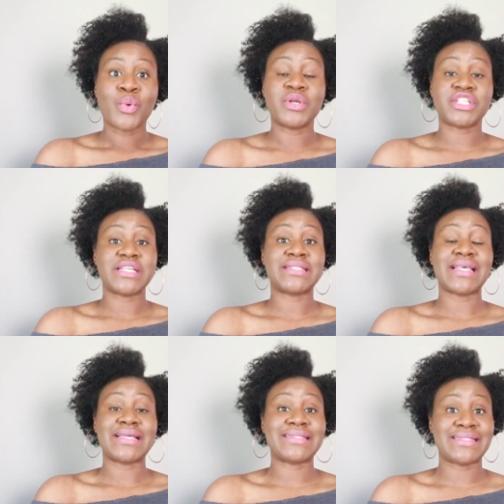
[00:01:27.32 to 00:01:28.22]
which is
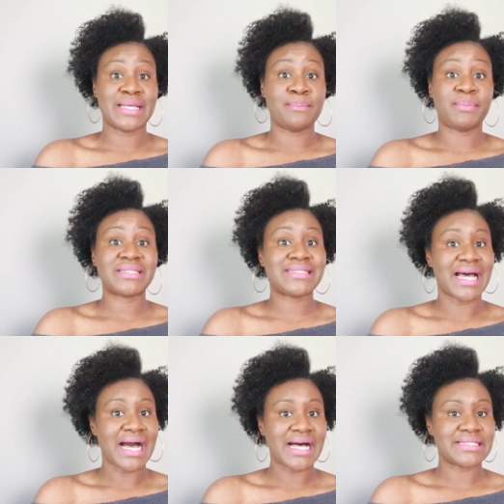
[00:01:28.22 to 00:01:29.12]
a simple
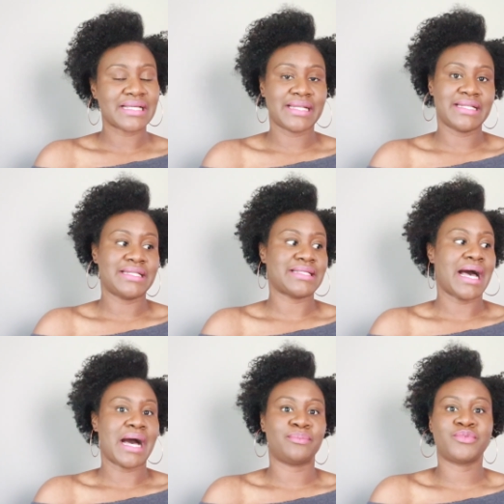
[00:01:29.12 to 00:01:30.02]
task and it is
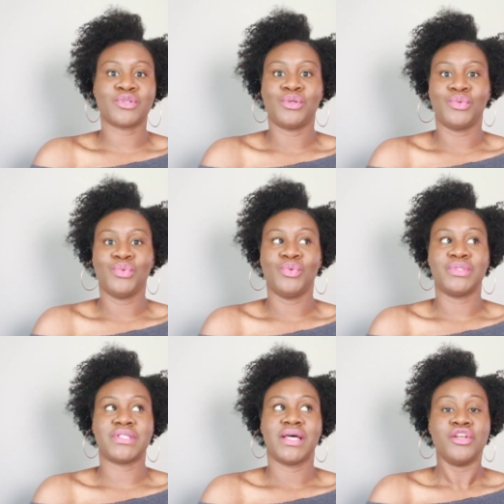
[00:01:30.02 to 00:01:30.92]

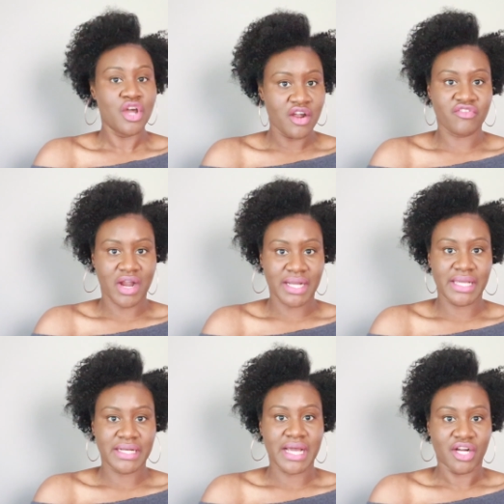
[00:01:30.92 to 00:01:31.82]
absolute
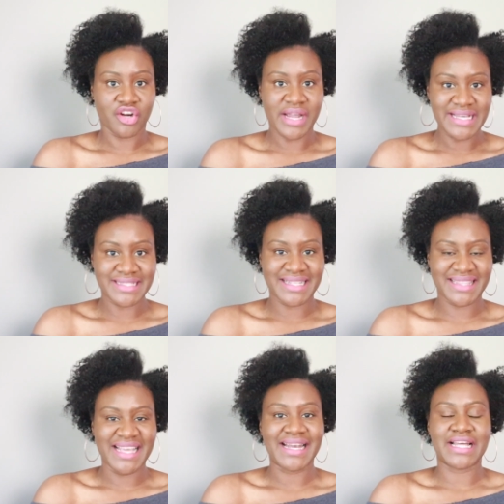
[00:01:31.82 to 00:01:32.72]
nerve-wracking and crazy to
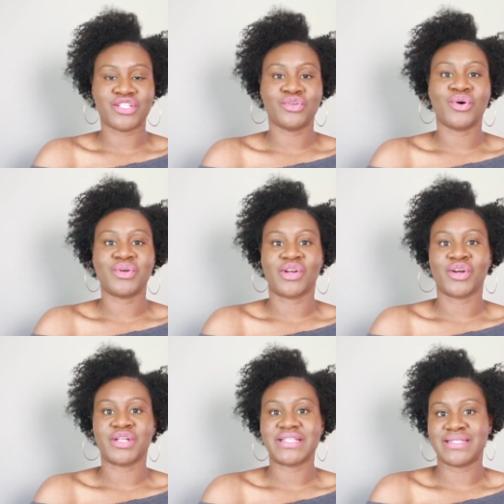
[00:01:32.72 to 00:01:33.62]
think that you don't
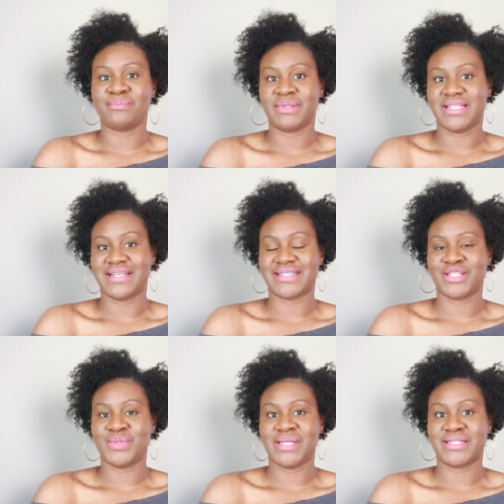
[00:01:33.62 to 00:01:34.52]
learn the simple things that
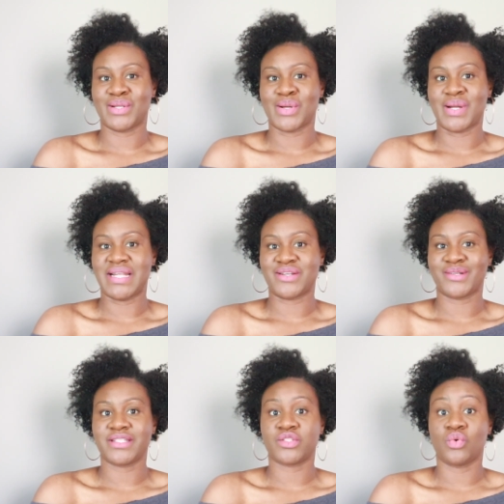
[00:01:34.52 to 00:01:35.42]
you need to learn in
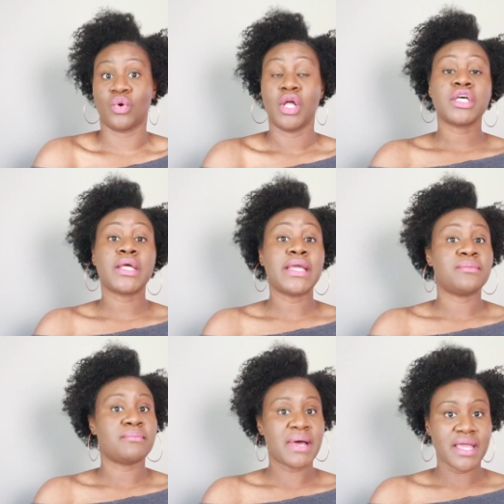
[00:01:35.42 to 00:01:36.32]
nursing school. So in
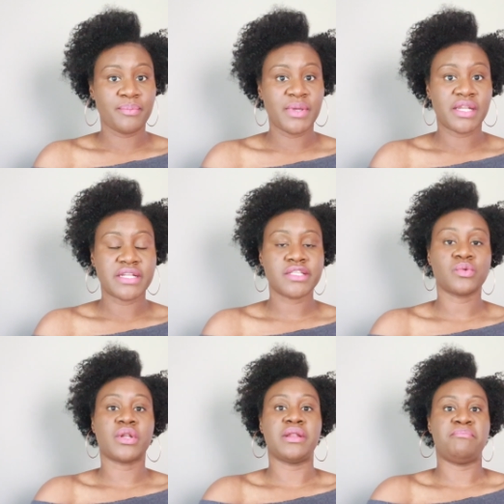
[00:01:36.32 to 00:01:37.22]
my opinion, this is
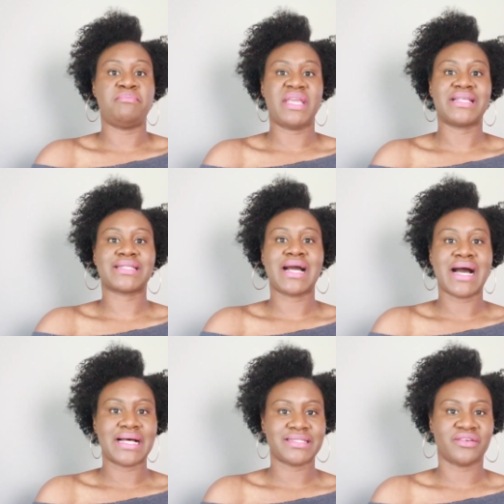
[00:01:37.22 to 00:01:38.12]
one of the biggest
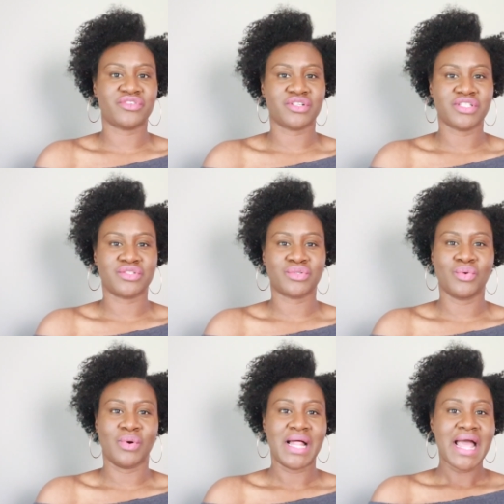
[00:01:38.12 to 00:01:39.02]
cons of nursing school